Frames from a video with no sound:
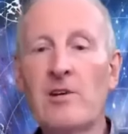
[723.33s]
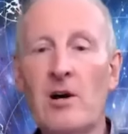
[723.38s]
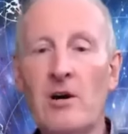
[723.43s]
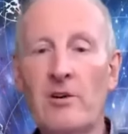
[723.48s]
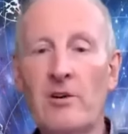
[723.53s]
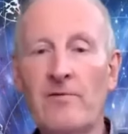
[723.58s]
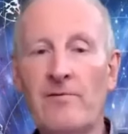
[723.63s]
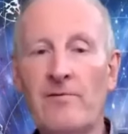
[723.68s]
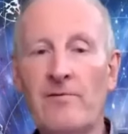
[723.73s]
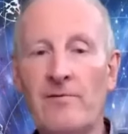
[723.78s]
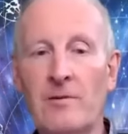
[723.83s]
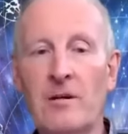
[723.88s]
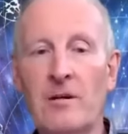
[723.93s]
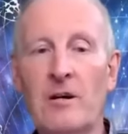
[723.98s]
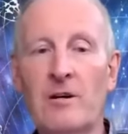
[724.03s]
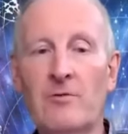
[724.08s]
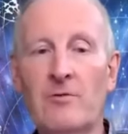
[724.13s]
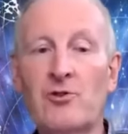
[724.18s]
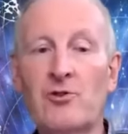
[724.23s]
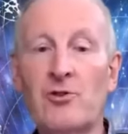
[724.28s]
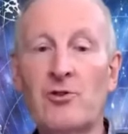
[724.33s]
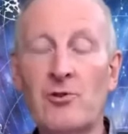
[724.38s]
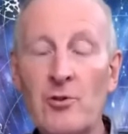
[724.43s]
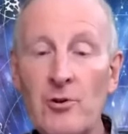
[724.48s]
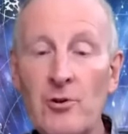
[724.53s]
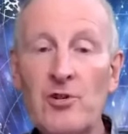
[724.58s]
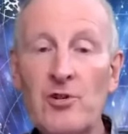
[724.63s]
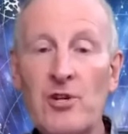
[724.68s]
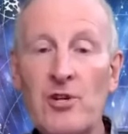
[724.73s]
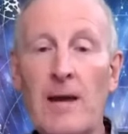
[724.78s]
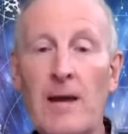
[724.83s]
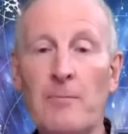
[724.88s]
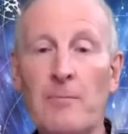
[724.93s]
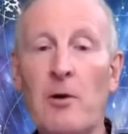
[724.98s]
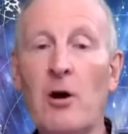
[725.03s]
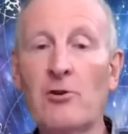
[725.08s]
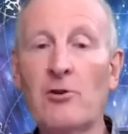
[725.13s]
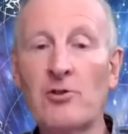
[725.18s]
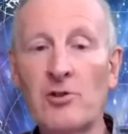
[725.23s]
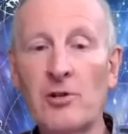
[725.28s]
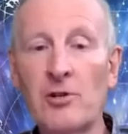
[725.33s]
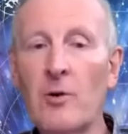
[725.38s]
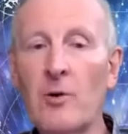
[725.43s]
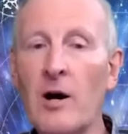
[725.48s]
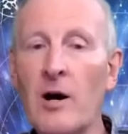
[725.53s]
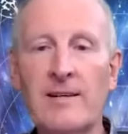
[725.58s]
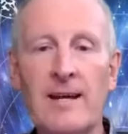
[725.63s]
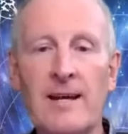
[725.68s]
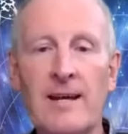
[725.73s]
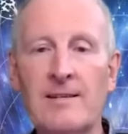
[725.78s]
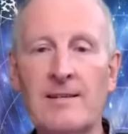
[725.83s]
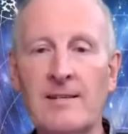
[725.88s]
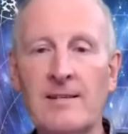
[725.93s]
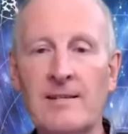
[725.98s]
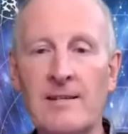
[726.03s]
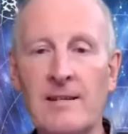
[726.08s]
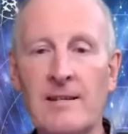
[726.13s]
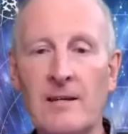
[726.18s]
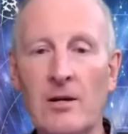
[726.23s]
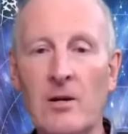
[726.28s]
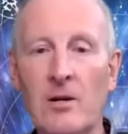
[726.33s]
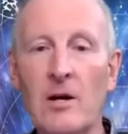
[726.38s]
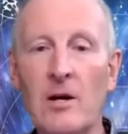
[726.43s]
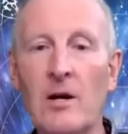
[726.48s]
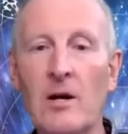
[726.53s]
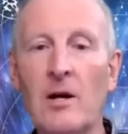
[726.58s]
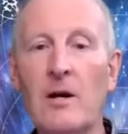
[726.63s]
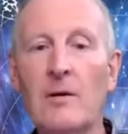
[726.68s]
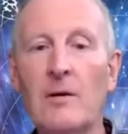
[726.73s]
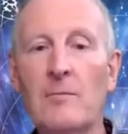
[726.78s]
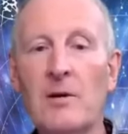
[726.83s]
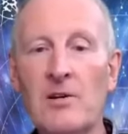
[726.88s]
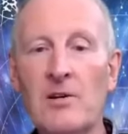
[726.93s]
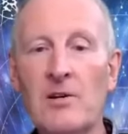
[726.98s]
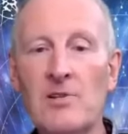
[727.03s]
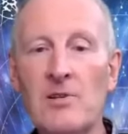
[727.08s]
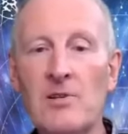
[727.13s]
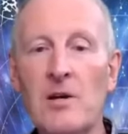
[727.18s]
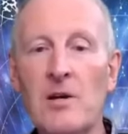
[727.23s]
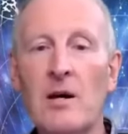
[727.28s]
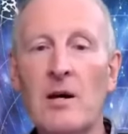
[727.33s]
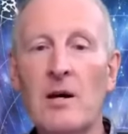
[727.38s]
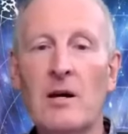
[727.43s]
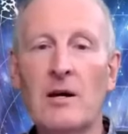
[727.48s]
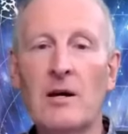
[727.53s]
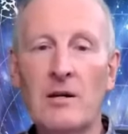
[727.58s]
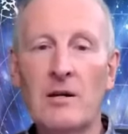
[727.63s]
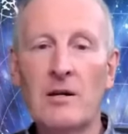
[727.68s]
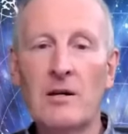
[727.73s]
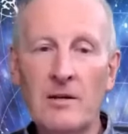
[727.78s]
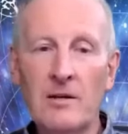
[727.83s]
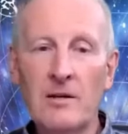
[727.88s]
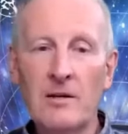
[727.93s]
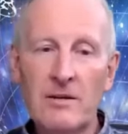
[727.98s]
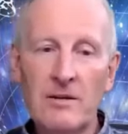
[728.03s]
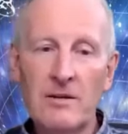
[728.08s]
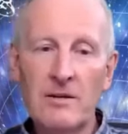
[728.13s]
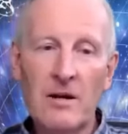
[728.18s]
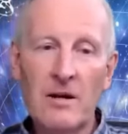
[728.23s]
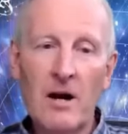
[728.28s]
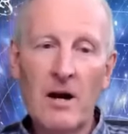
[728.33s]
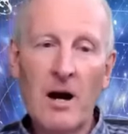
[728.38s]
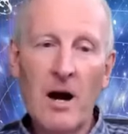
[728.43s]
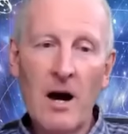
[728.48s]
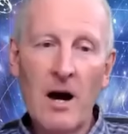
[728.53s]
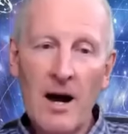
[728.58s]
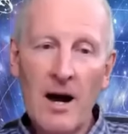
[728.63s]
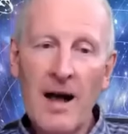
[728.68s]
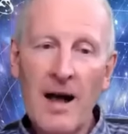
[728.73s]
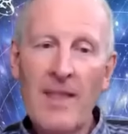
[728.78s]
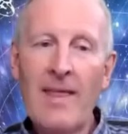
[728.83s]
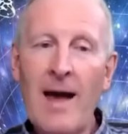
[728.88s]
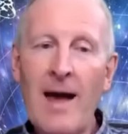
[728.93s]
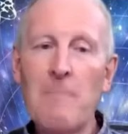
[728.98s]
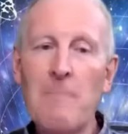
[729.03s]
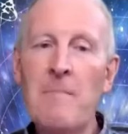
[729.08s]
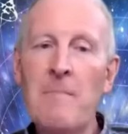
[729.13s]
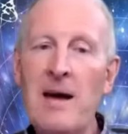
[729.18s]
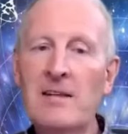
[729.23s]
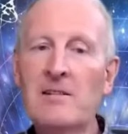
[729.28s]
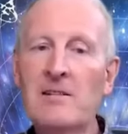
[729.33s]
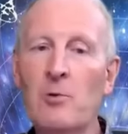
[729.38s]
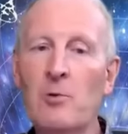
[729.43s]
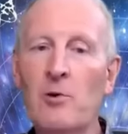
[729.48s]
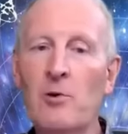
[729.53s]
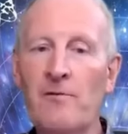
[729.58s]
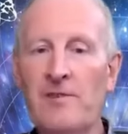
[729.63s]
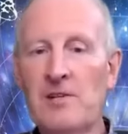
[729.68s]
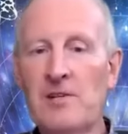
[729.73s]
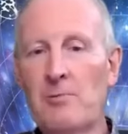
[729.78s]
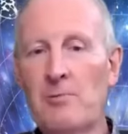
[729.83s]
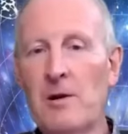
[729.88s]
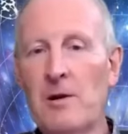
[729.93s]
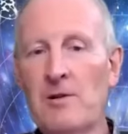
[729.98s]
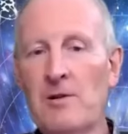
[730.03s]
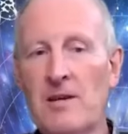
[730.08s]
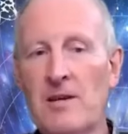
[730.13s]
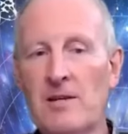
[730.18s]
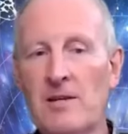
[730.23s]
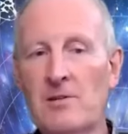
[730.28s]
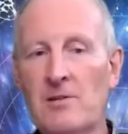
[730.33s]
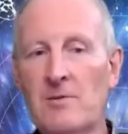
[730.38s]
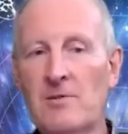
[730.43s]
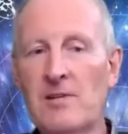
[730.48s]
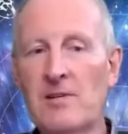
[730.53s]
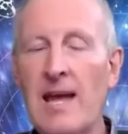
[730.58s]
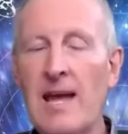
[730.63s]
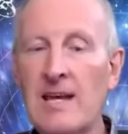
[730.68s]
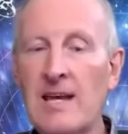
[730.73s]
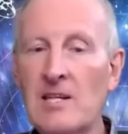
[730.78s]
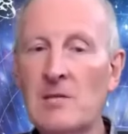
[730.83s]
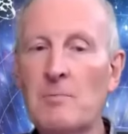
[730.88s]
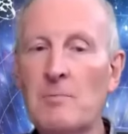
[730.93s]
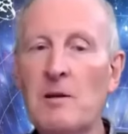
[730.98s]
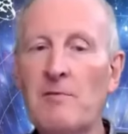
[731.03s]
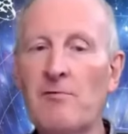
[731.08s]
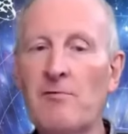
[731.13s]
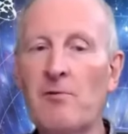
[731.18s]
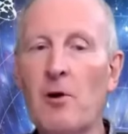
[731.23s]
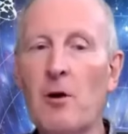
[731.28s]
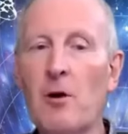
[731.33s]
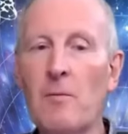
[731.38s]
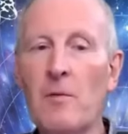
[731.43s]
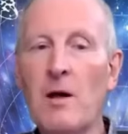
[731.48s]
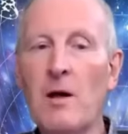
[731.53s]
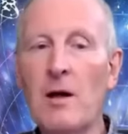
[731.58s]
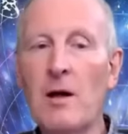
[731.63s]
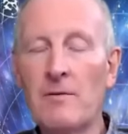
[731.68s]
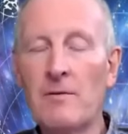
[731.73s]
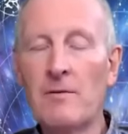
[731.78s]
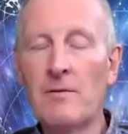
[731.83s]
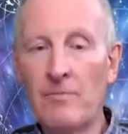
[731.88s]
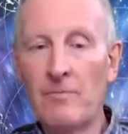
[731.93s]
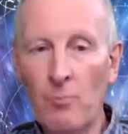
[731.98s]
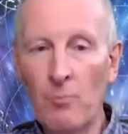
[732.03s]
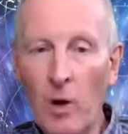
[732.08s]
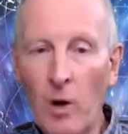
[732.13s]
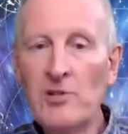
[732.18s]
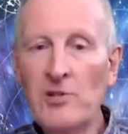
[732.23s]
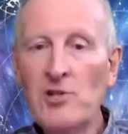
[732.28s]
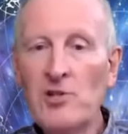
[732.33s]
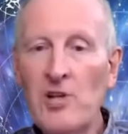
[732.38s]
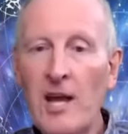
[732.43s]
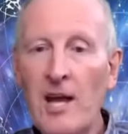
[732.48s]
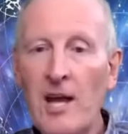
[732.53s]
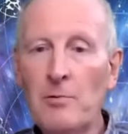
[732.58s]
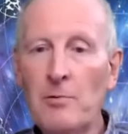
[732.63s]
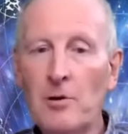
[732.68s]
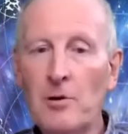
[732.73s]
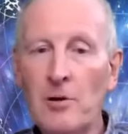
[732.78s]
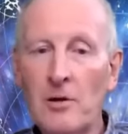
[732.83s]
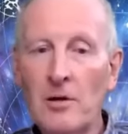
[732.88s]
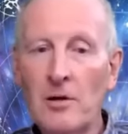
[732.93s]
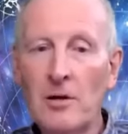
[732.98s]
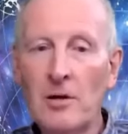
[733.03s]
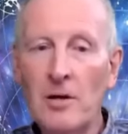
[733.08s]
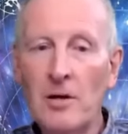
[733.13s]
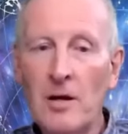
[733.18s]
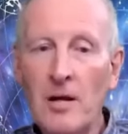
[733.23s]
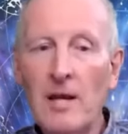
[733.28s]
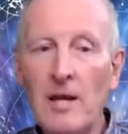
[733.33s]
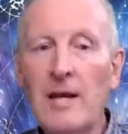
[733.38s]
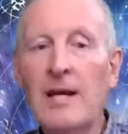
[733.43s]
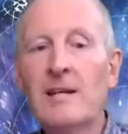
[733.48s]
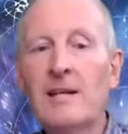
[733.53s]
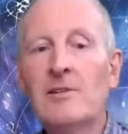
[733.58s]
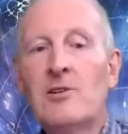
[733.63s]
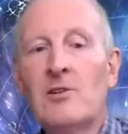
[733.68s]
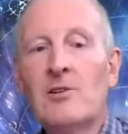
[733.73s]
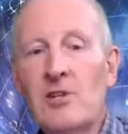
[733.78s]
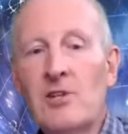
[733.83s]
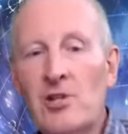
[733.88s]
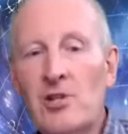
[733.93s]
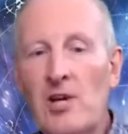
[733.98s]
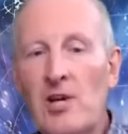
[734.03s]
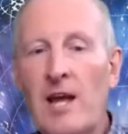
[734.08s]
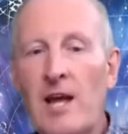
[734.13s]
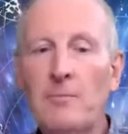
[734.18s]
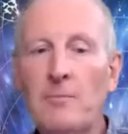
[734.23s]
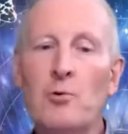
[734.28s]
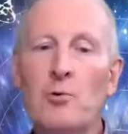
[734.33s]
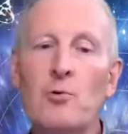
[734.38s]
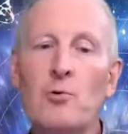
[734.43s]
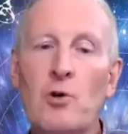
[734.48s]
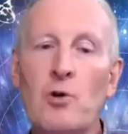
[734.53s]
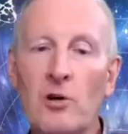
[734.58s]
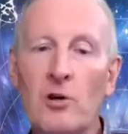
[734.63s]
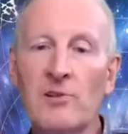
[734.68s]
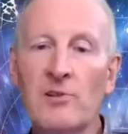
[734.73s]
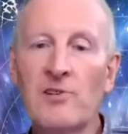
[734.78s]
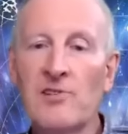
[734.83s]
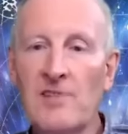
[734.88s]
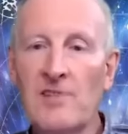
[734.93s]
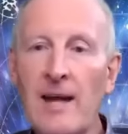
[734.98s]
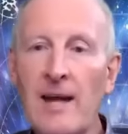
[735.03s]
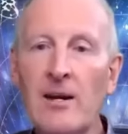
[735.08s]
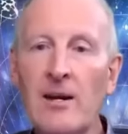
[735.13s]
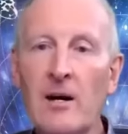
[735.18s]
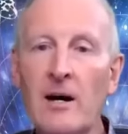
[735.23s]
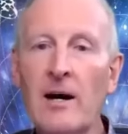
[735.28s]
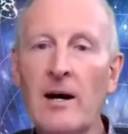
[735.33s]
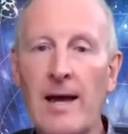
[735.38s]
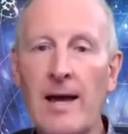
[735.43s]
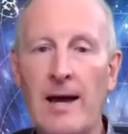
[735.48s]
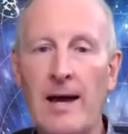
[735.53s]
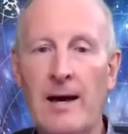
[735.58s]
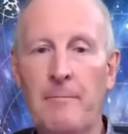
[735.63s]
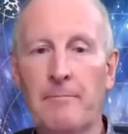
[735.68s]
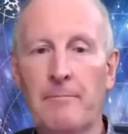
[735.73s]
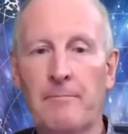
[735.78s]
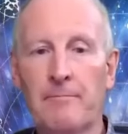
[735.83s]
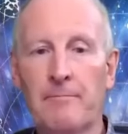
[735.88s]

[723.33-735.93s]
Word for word: our our true shape, our true identity, because uh, uh, that metamorphosis process takes me from one shape into the shape who God said I am.